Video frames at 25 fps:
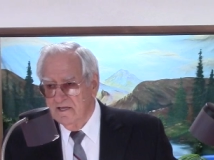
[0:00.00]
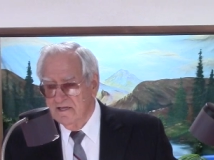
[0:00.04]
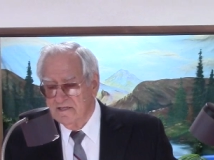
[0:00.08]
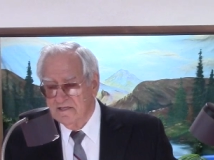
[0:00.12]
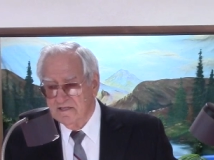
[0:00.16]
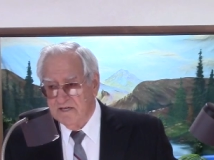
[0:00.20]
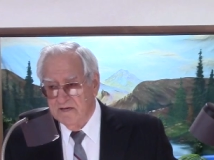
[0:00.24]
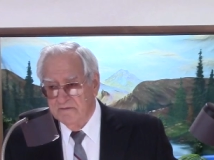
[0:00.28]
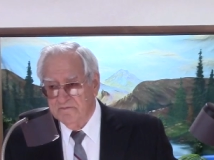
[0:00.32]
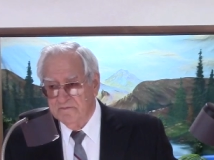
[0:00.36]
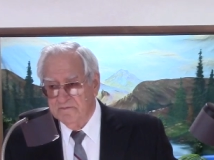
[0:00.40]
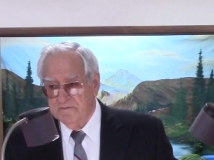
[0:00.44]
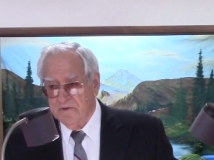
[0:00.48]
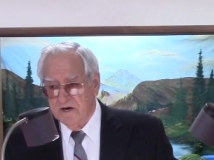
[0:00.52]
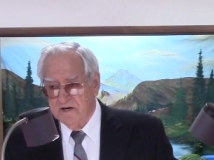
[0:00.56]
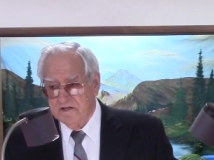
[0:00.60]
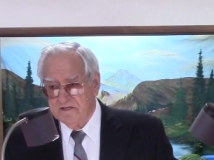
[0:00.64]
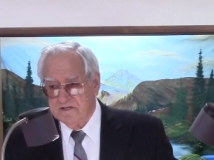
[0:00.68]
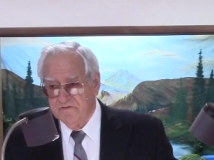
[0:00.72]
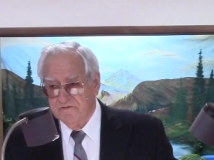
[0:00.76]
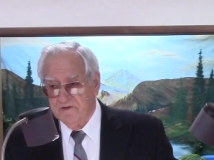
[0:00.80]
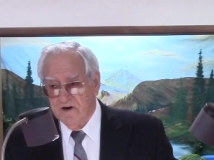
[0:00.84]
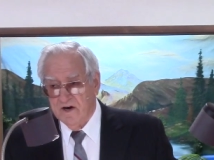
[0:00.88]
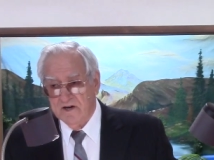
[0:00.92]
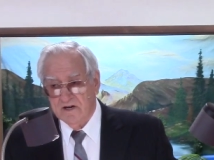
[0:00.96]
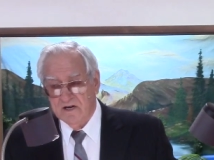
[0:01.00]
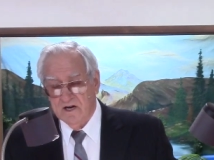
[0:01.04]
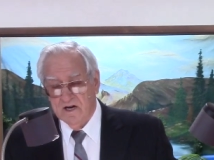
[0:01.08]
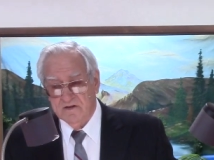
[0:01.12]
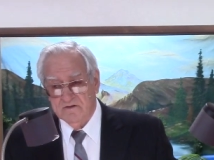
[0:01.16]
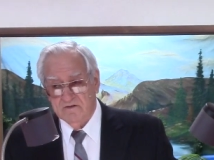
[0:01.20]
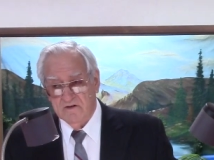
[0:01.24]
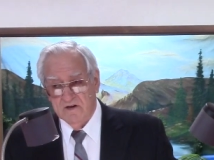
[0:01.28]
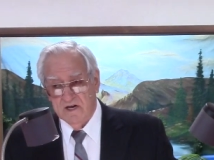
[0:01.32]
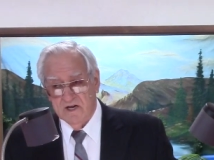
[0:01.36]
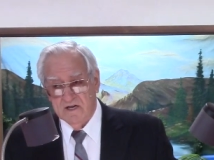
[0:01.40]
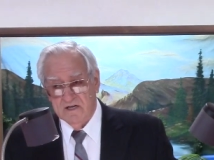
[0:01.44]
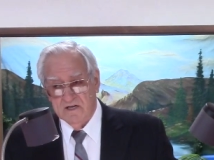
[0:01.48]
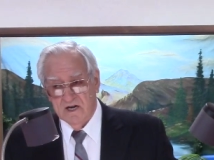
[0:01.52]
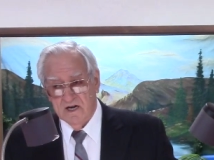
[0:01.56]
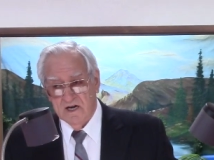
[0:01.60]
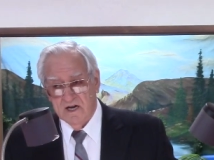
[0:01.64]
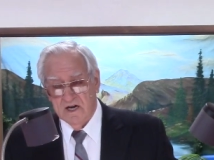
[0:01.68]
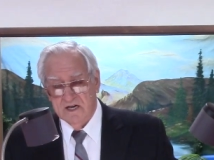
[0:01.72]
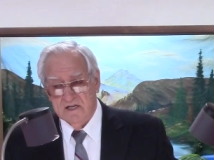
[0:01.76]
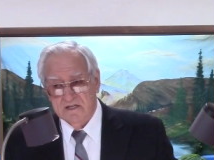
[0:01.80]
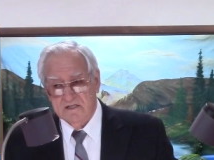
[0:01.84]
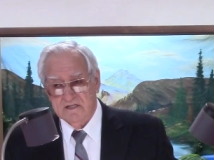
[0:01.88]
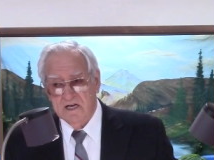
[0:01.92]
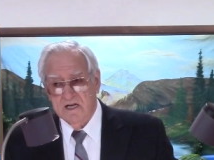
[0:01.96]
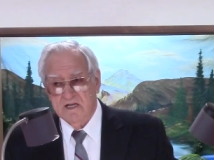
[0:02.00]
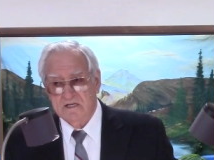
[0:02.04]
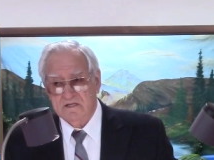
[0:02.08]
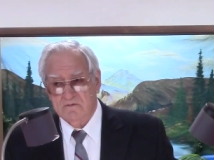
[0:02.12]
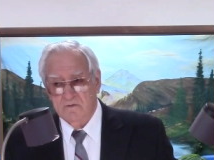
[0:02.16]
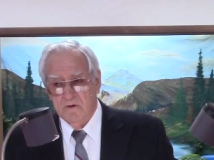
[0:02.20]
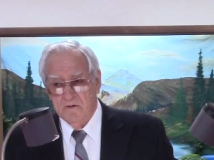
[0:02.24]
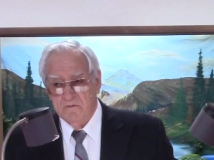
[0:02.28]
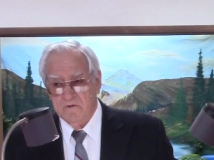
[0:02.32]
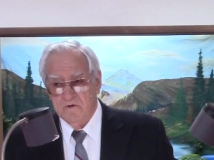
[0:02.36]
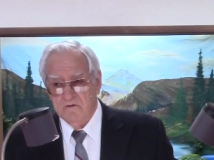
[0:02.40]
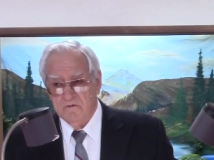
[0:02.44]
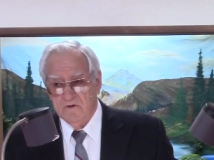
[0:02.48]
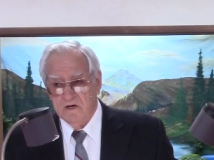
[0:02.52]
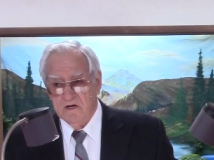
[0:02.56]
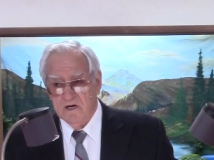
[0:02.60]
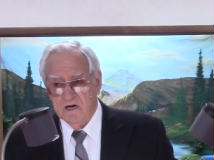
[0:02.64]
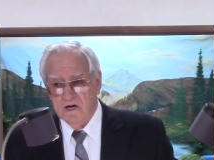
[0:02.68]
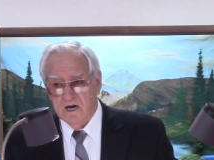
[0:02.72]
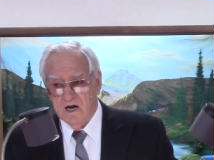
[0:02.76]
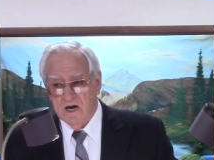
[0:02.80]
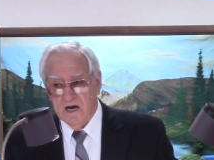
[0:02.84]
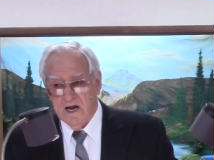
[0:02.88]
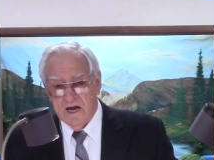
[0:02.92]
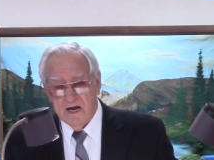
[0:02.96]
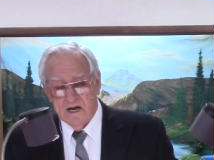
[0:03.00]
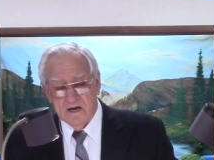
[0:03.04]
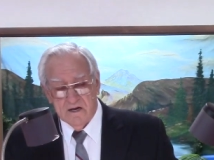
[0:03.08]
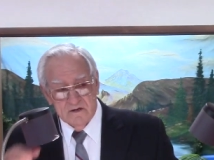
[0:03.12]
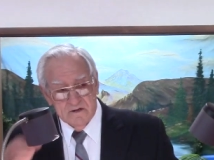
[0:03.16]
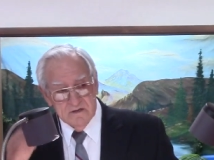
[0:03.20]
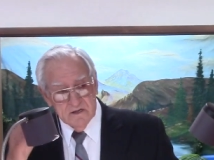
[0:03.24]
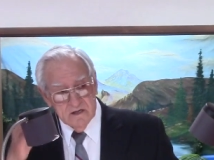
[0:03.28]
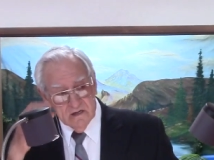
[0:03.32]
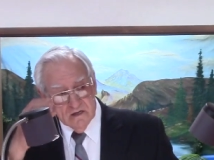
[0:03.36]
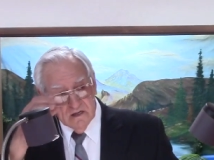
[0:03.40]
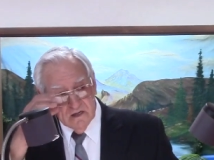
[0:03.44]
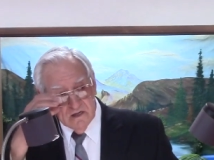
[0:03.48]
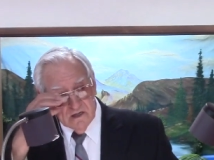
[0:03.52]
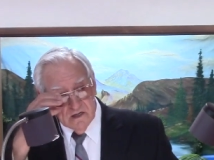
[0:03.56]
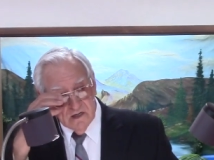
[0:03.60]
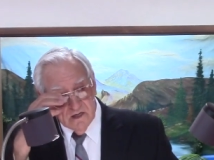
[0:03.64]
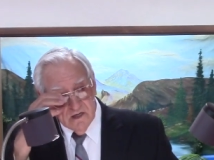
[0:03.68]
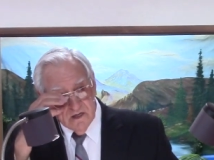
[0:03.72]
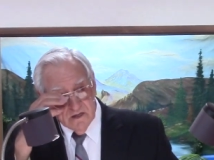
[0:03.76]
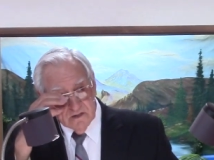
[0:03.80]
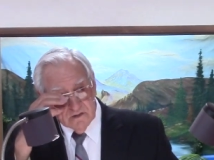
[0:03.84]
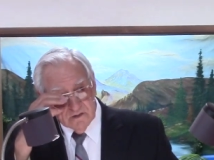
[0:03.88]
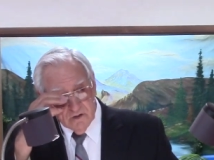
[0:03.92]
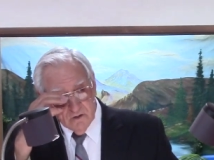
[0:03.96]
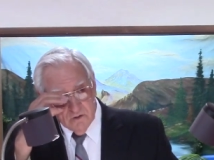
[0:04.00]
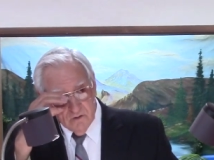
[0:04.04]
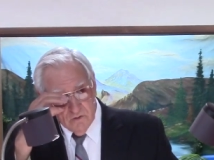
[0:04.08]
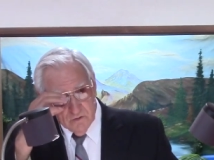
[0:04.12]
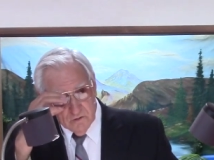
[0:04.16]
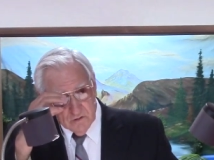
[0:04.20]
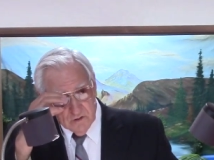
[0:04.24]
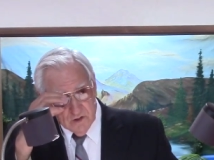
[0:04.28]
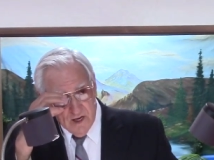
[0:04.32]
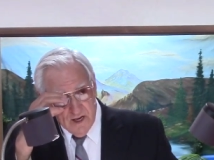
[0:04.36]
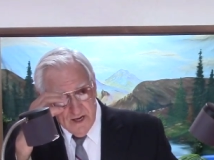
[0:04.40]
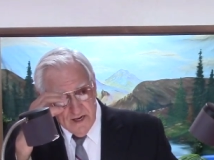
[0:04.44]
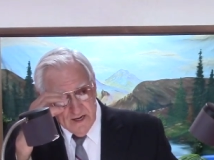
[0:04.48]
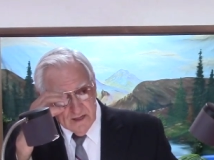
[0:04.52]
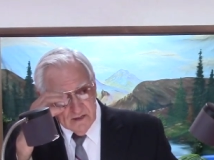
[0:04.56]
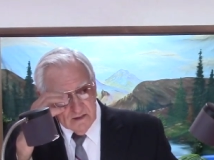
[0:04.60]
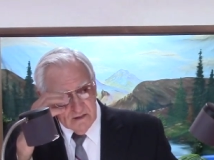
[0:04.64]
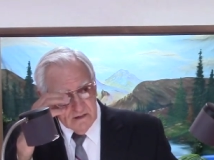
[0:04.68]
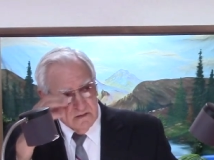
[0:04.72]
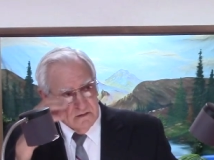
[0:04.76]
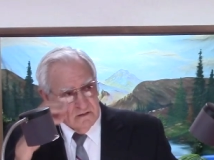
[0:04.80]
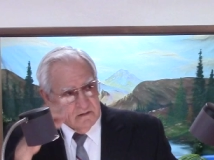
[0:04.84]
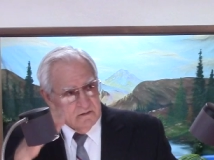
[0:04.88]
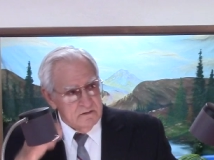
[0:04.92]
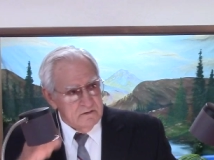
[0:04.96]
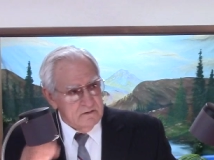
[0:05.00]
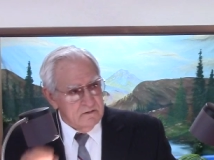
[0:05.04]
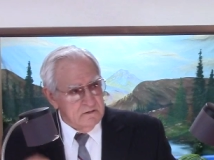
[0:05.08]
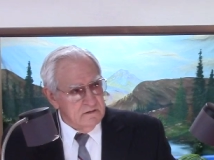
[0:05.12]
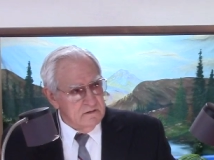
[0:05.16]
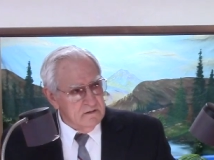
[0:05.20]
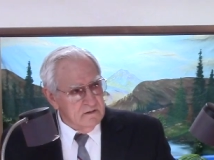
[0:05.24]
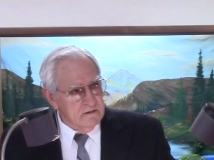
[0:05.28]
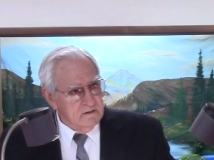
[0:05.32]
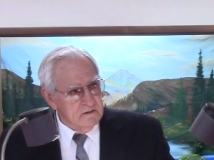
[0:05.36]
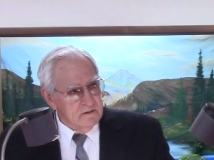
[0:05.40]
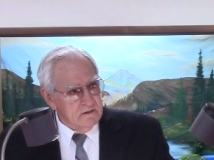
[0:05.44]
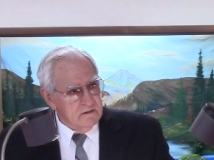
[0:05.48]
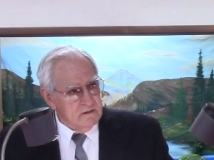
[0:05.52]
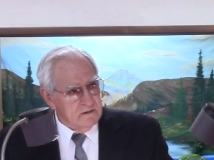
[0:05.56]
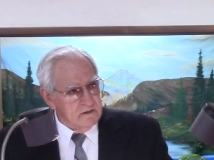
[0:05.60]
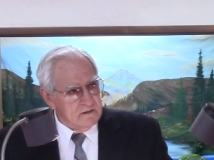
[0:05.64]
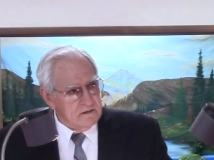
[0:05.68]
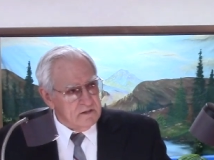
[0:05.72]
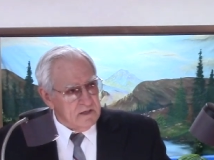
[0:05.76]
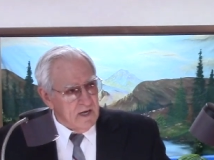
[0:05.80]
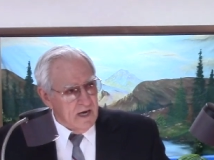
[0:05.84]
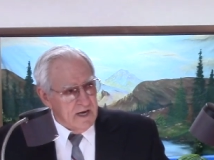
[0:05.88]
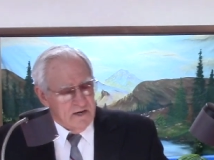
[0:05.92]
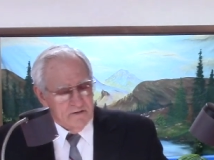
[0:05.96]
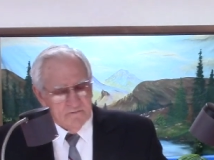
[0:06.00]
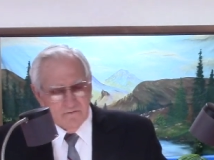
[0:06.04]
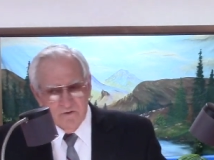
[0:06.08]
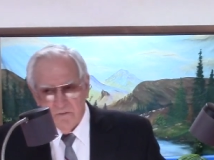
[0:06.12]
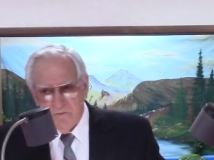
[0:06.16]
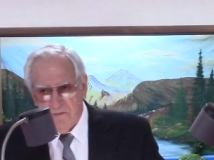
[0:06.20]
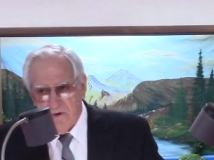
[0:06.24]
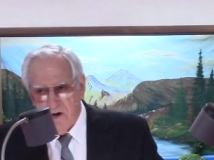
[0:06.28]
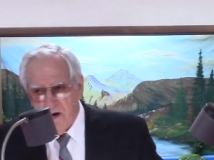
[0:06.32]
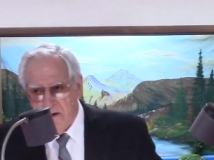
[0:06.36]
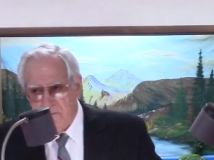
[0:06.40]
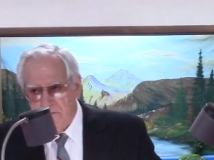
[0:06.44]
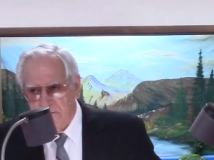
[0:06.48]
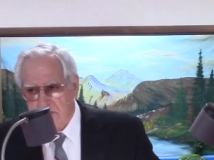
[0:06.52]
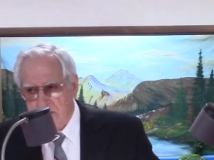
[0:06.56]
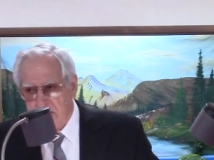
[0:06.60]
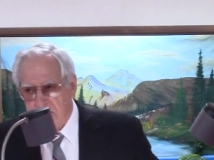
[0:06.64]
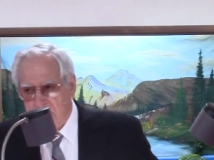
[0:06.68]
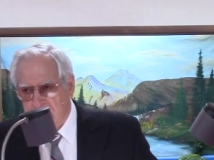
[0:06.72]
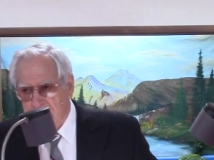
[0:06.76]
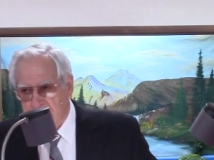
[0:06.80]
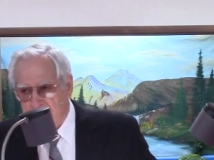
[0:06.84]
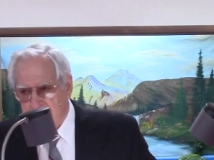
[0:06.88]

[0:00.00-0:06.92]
Some parts of our country in the United States, women were not allowed to own land, sign for property